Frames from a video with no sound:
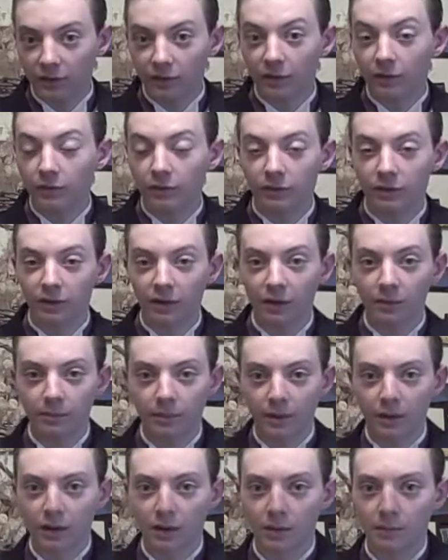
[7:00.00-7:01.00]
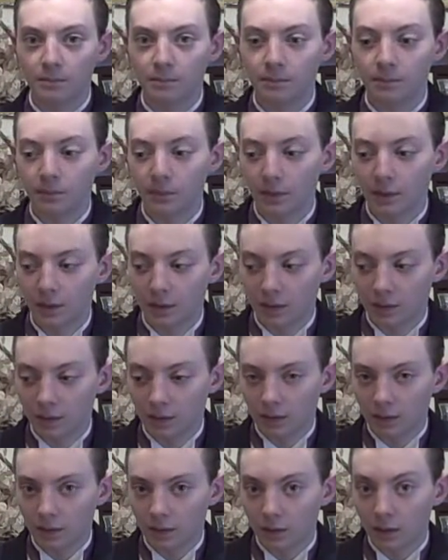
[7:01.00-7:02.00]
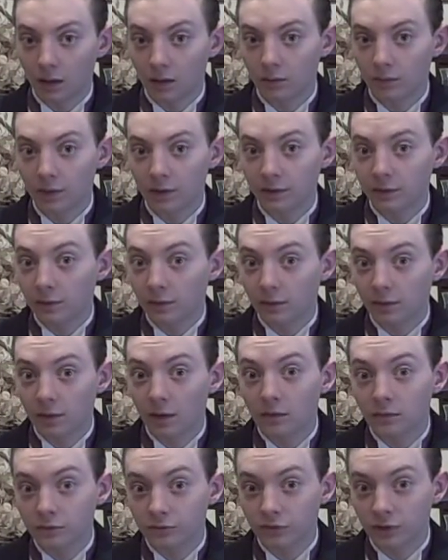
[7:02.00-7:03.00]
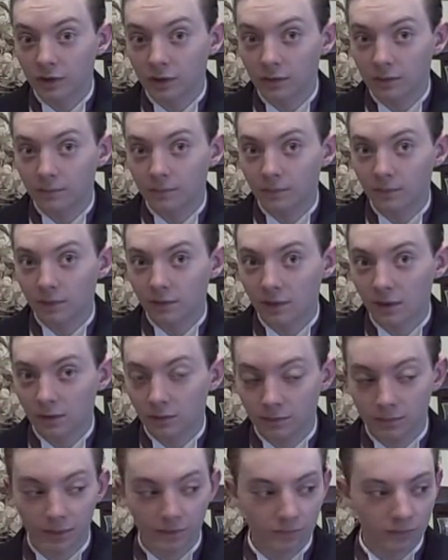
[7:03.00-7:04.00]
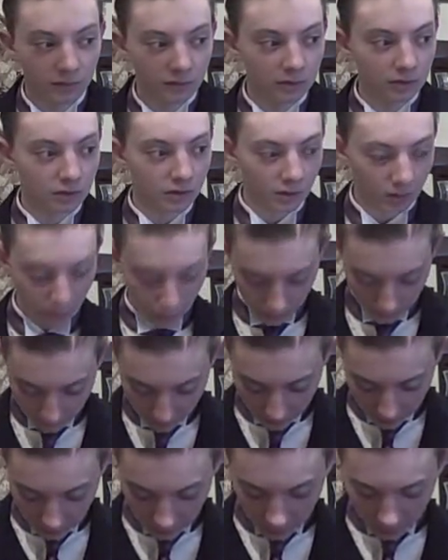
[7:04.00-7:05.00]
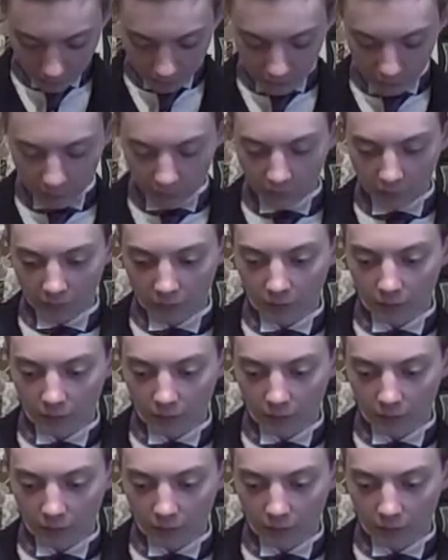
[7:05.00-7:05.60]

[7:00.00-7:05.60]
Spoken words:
that's the only thing. But otherwise, solid drink, solid beverage. Right now, it's...